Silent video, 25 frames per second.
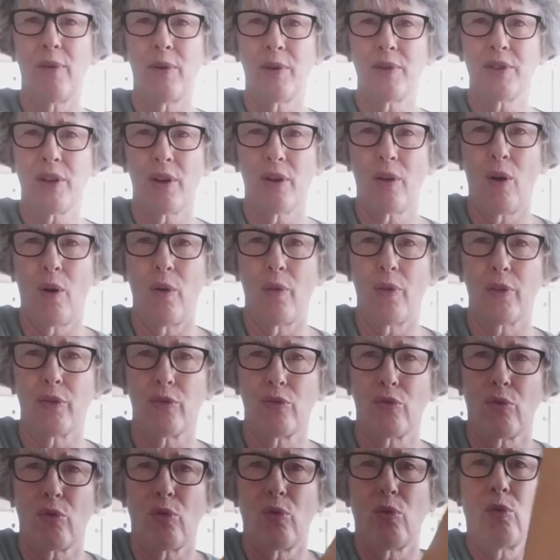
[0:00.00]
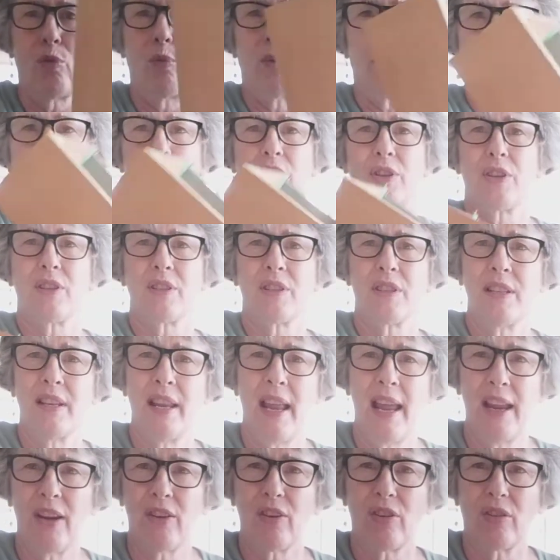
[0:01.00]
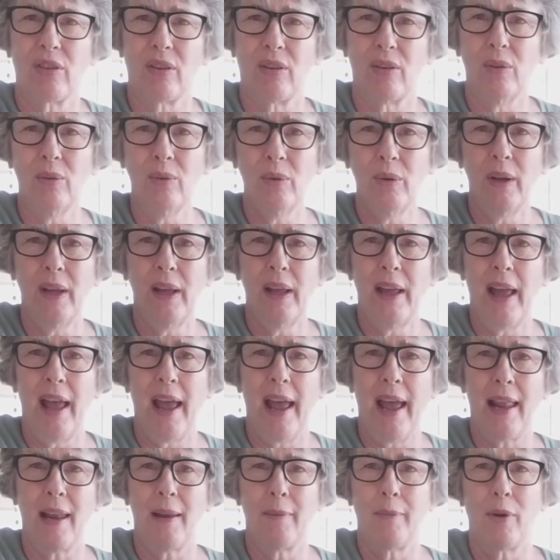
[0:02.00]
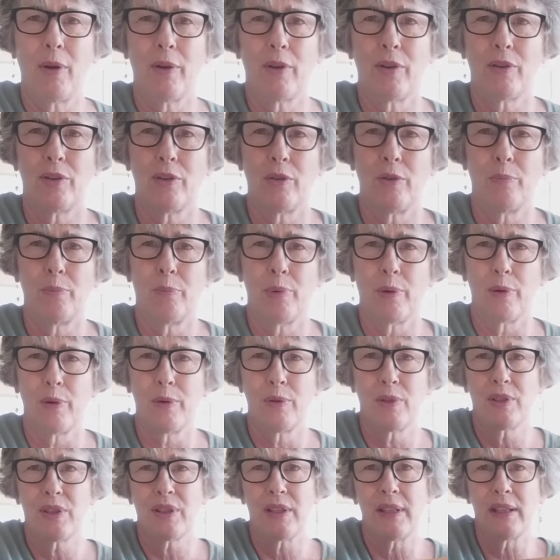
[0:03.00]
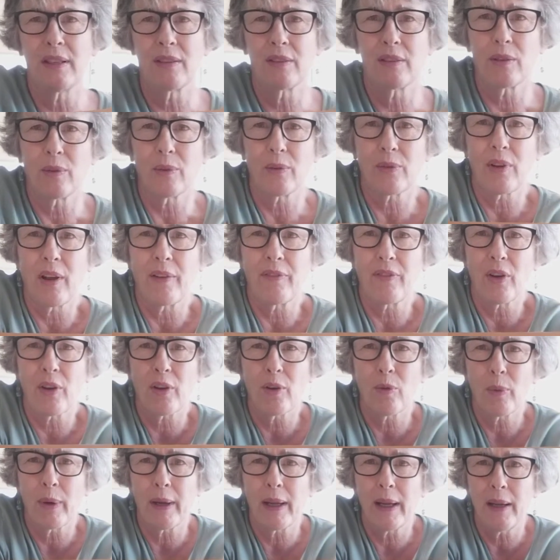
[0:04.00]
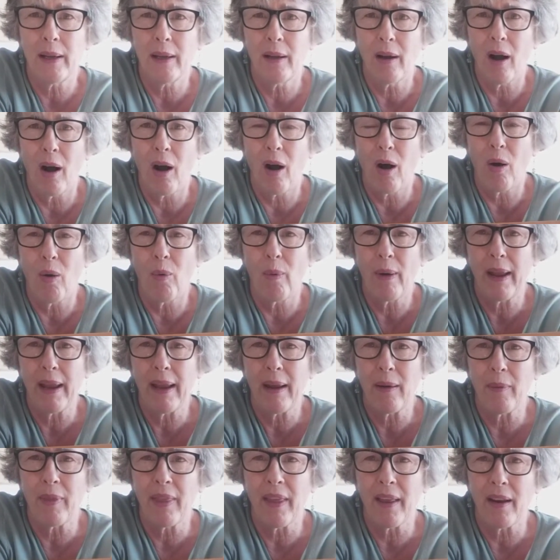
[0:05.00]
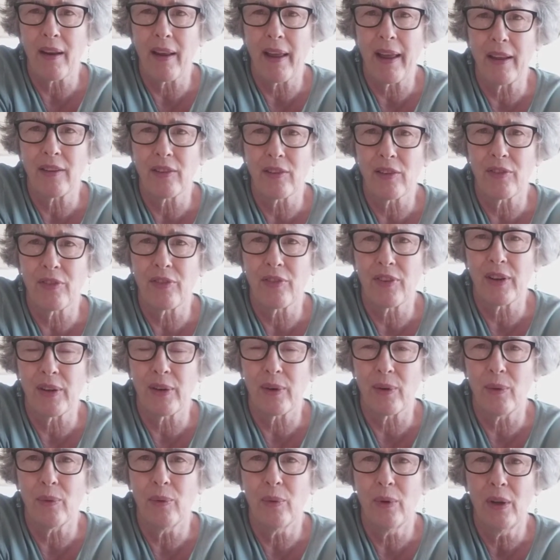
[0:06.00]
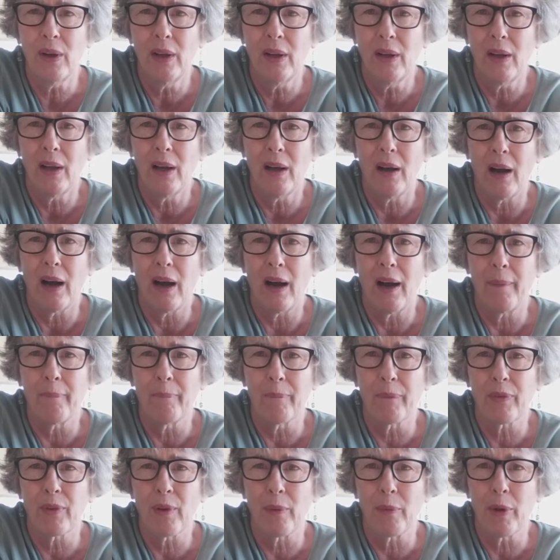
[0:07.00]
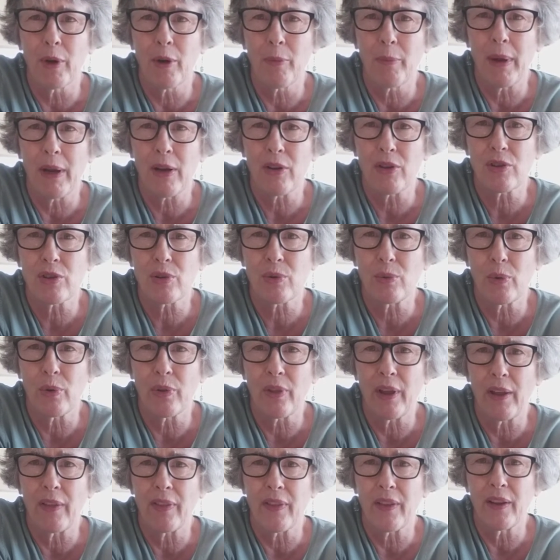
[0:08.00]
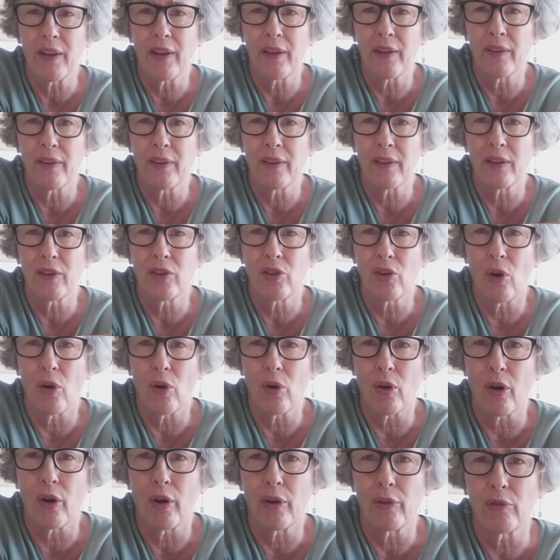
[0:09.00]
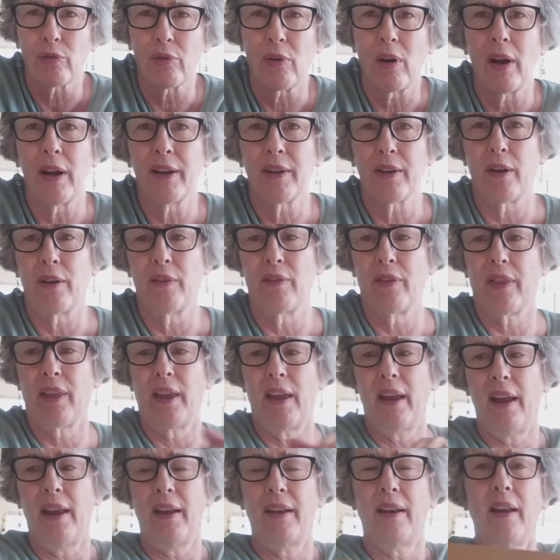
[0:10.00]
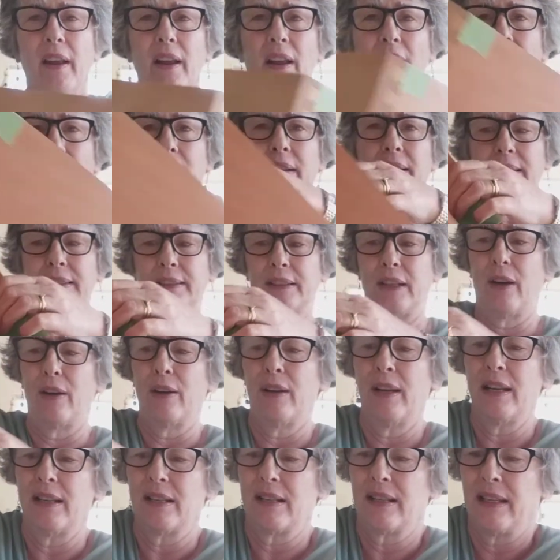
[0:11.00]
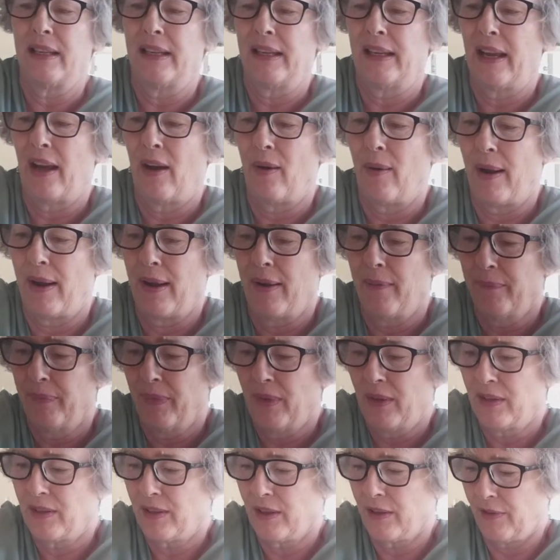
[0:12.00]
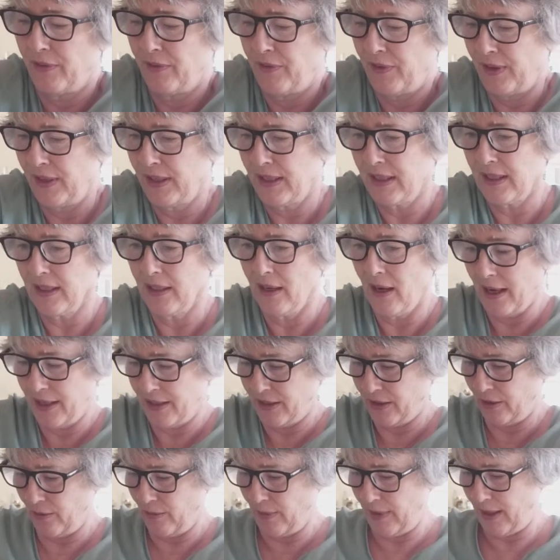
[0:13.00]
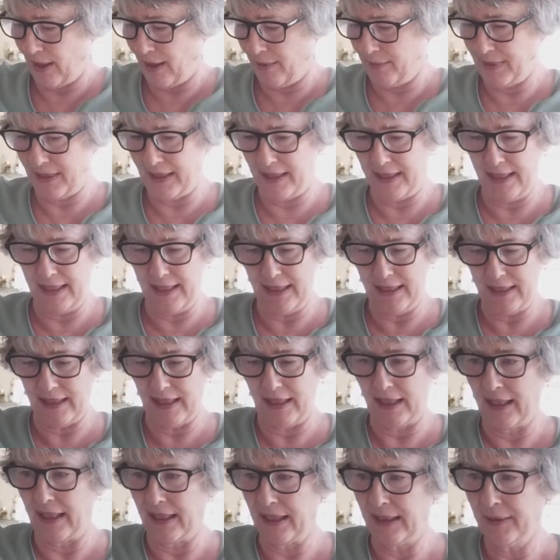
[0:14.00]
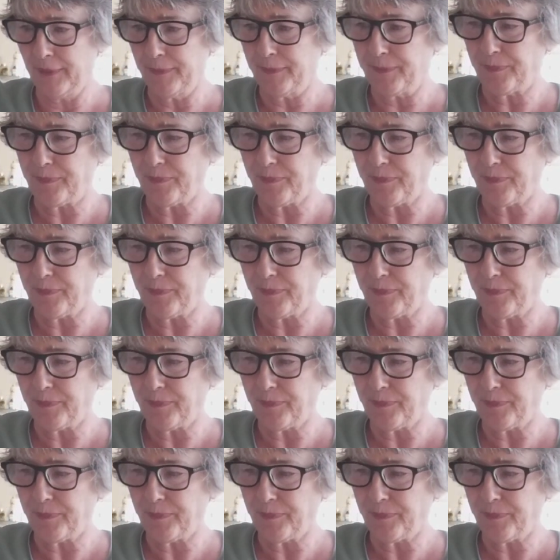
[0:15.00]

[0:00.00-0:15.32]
also got the drawer which is natural, and I'm going to do blue stencils. I've got a wee hole here that I had to fill, so I'm going to make sure that the dot goes right over that. So let's get going. So the first thing I do when I'm stenciling